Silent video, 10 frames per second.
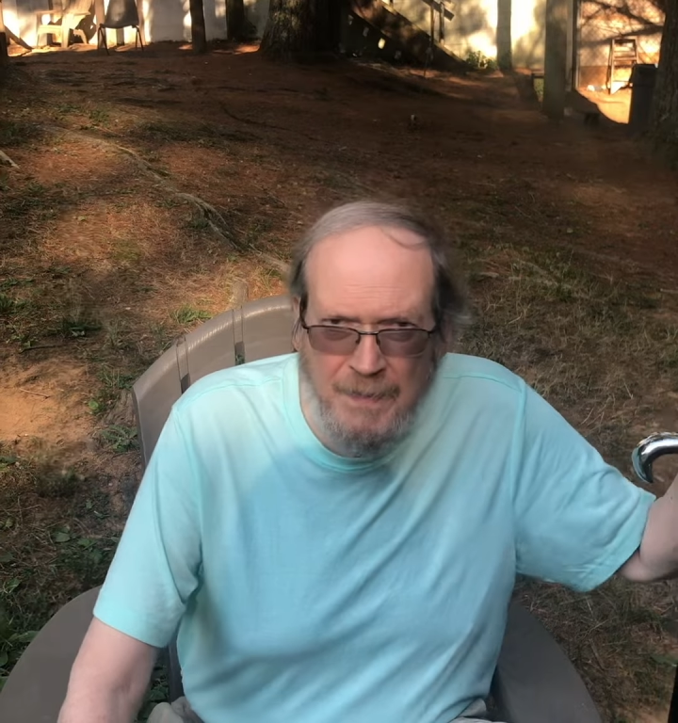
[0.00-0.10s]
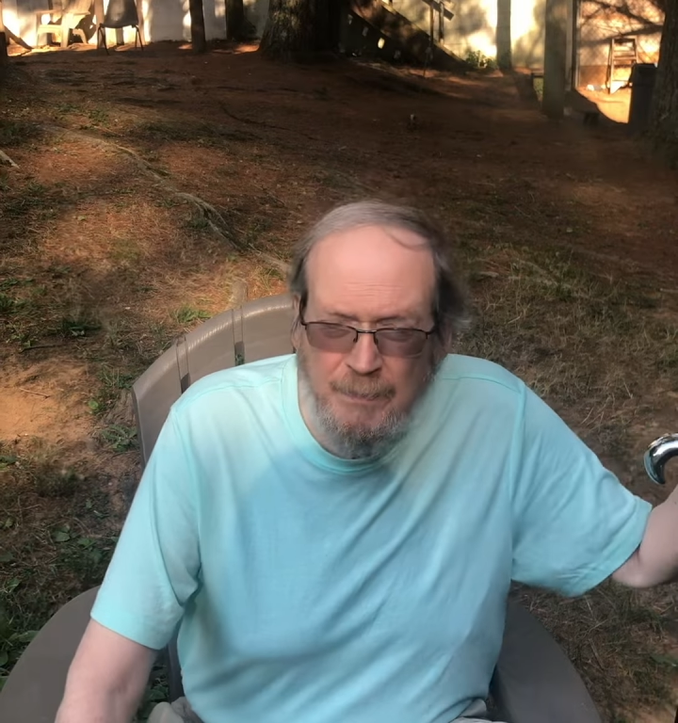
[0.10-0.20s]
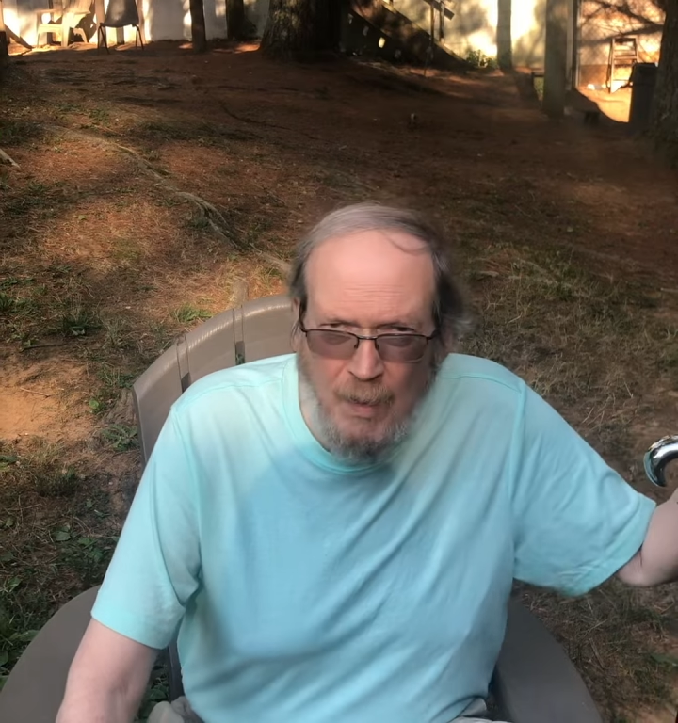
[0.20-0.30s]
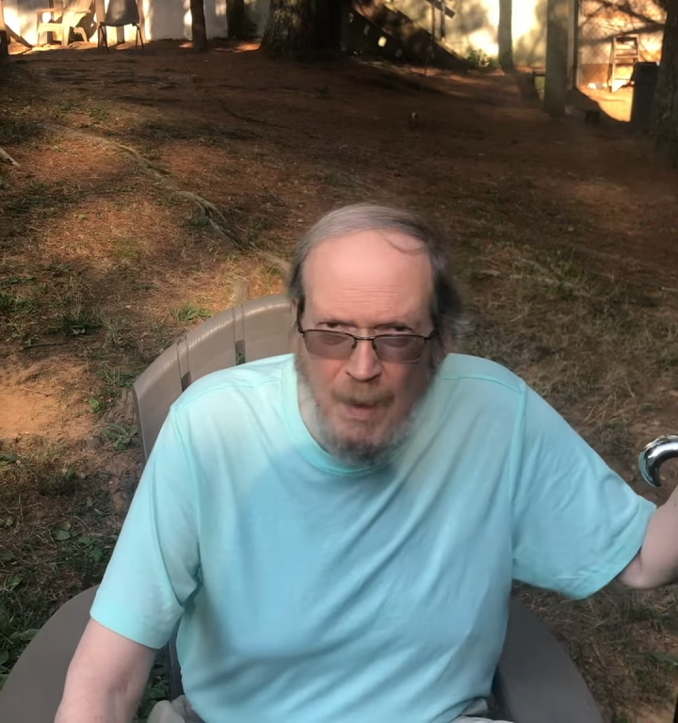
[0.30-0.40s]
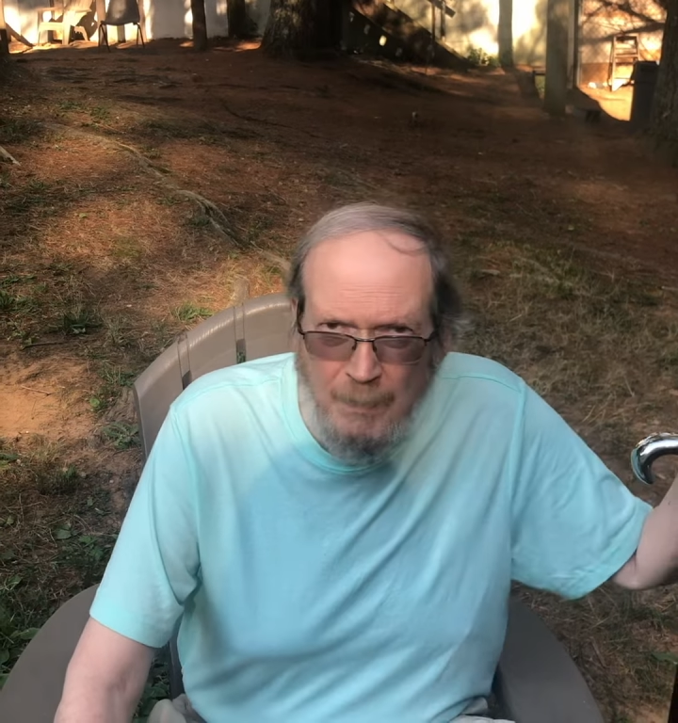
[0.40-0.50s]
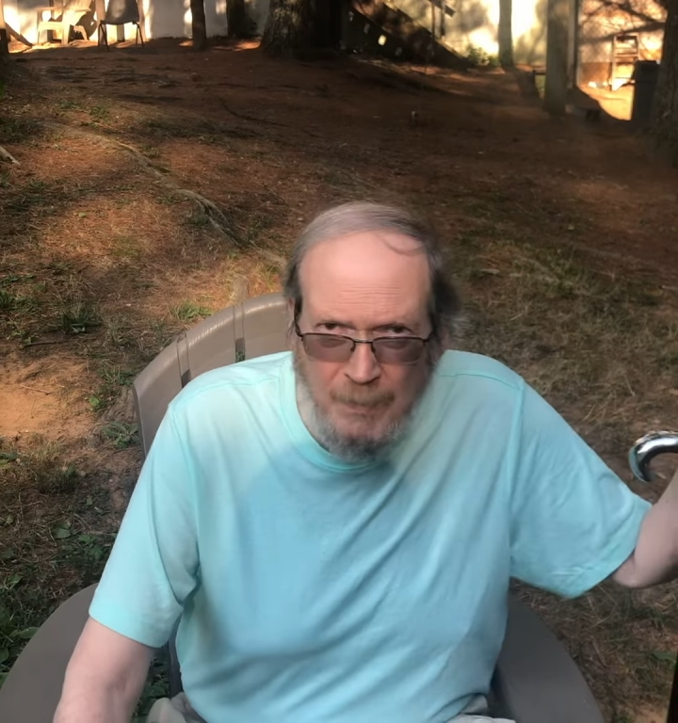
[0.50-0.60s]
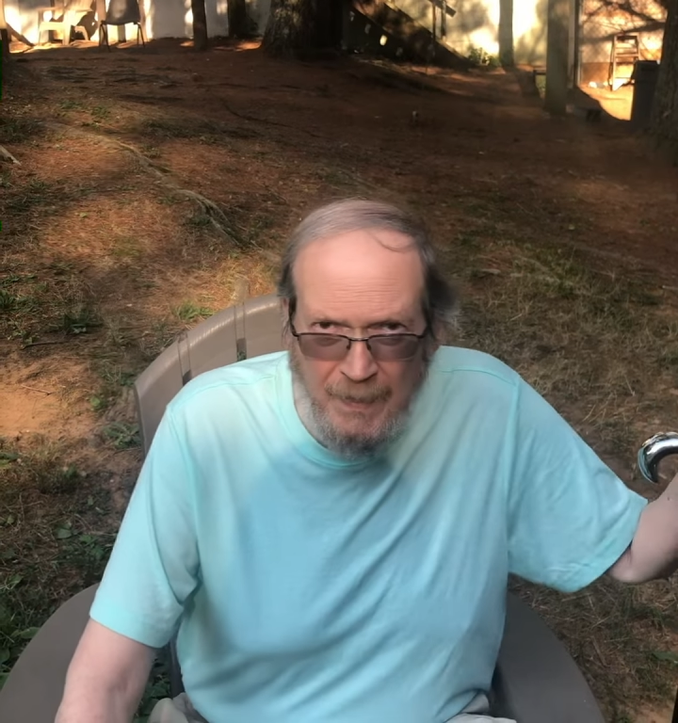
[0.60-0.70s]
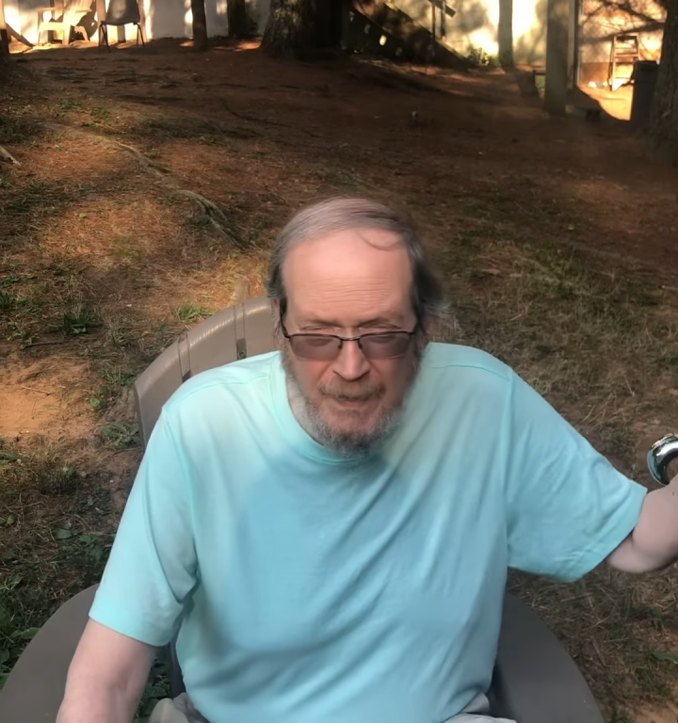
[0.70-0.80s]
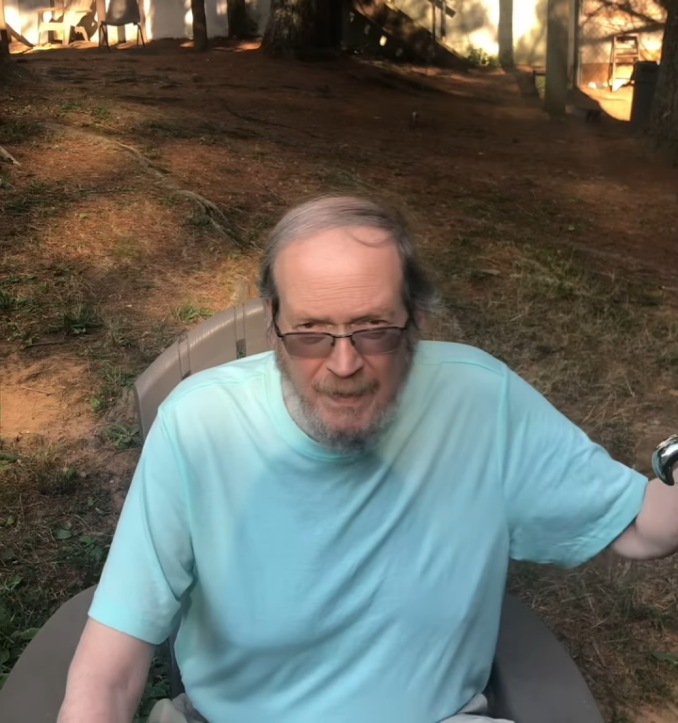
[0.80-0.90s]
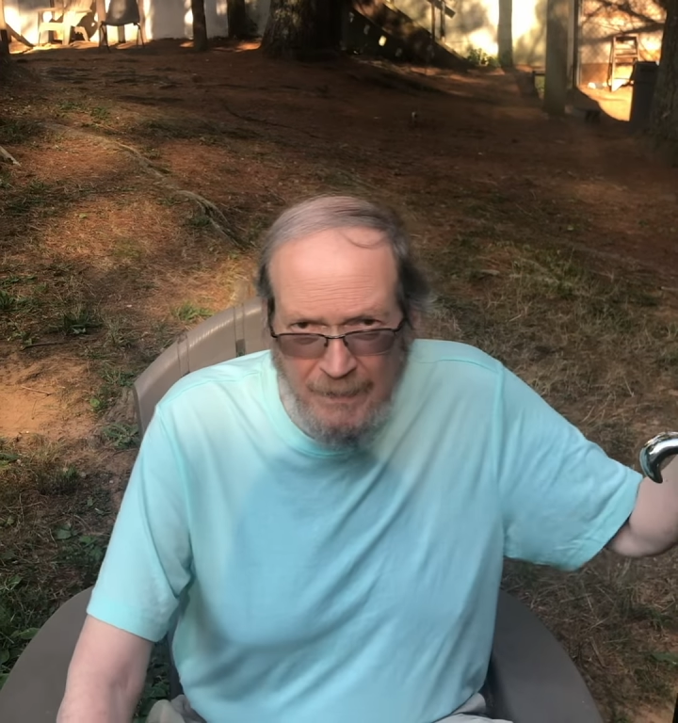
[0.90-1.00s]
the property